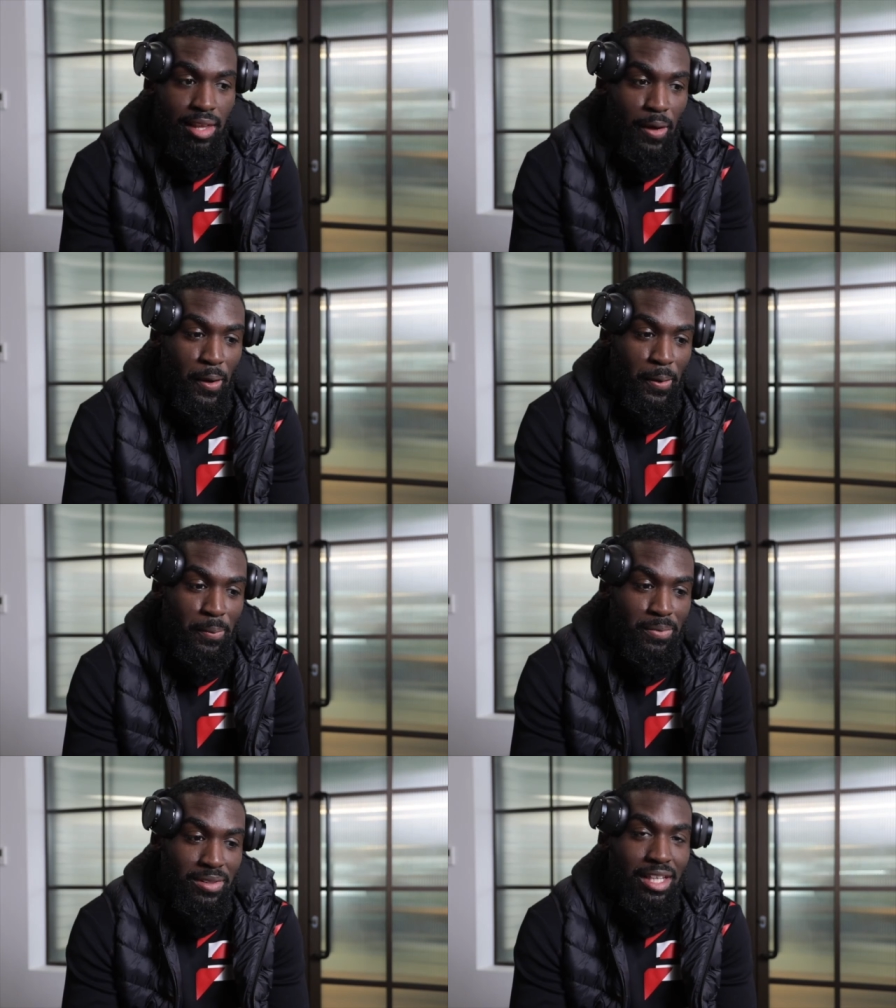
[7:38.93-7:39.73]

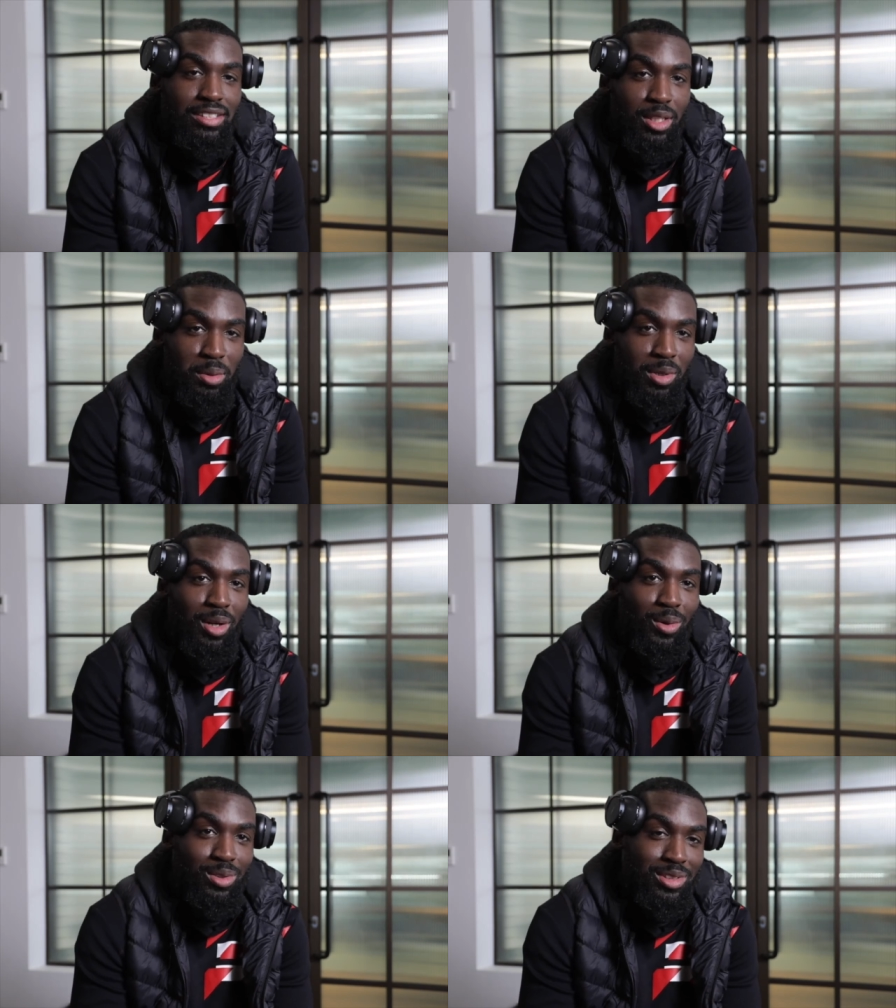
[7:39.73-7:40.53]
Um, that's going to be an
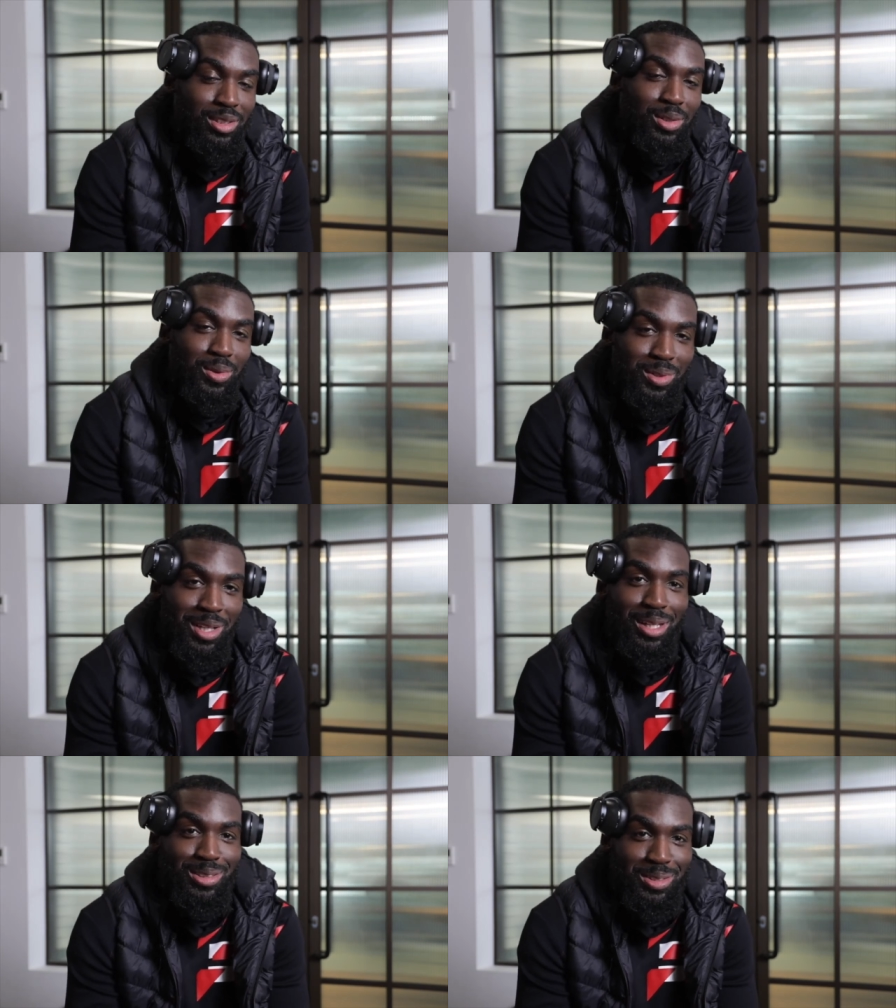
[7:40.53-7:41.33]
all singing, all
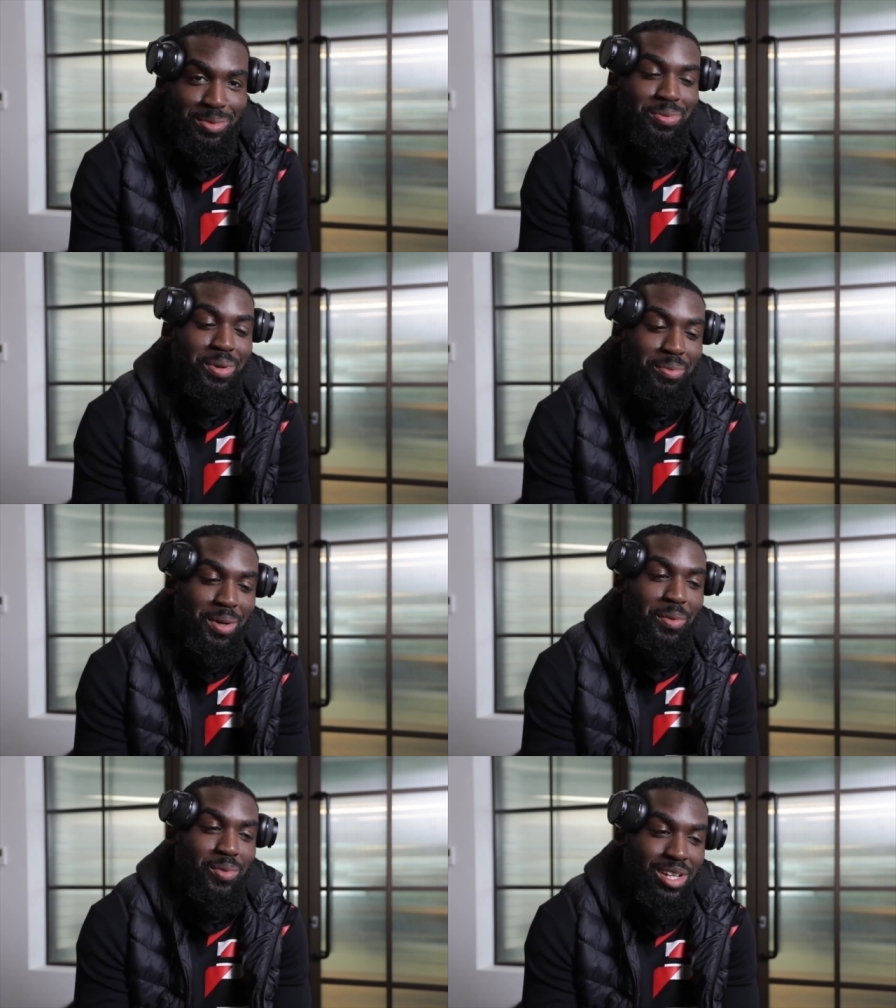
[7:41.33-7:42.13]
dancing premiere.
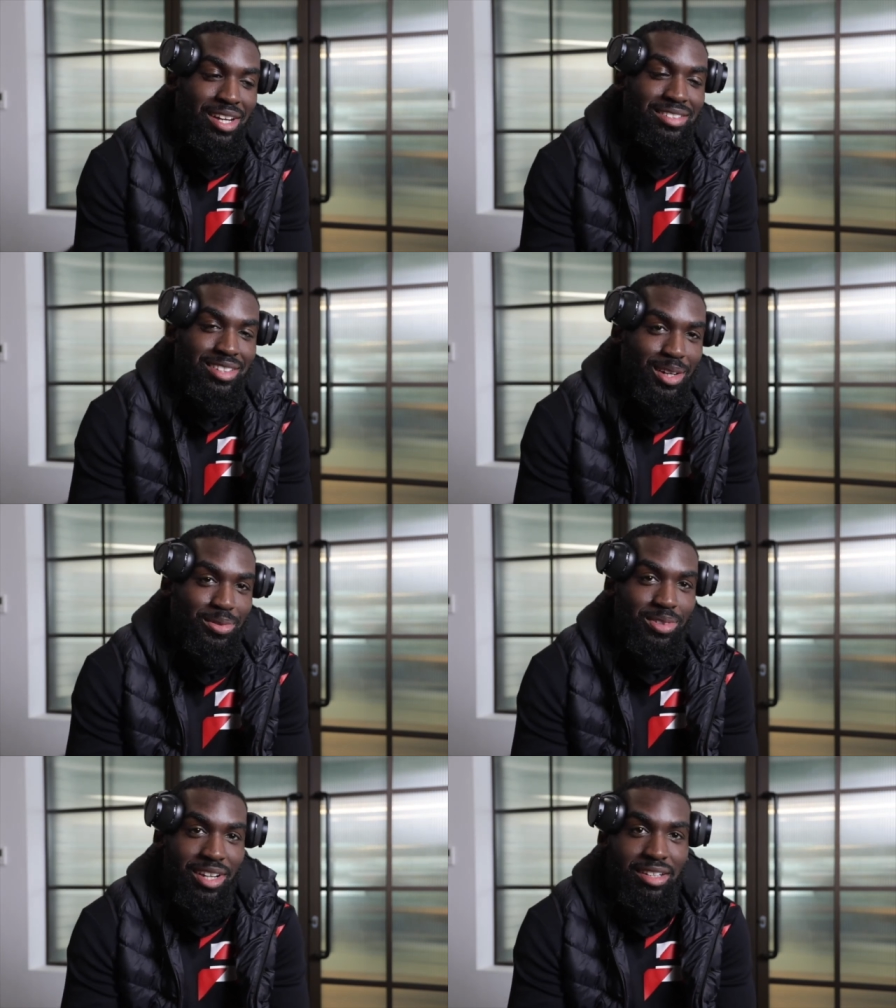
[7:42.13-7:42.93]
I'm really excited
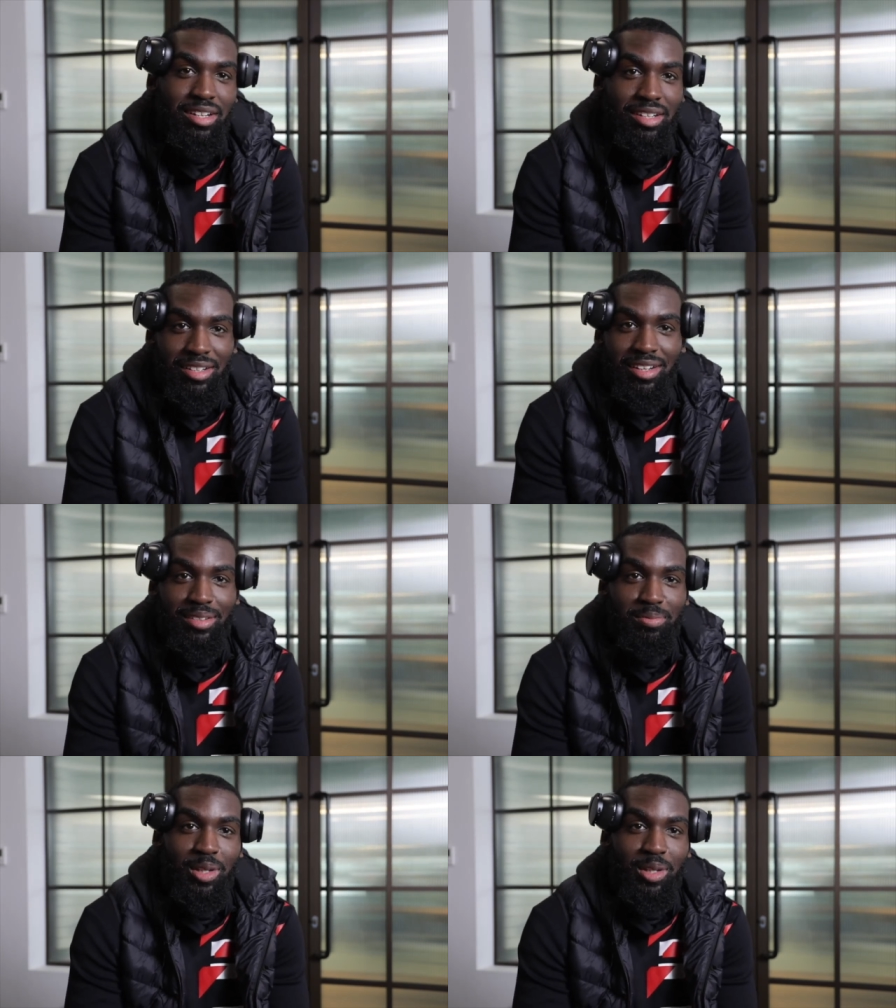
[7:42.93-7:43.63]
for that, can't lie.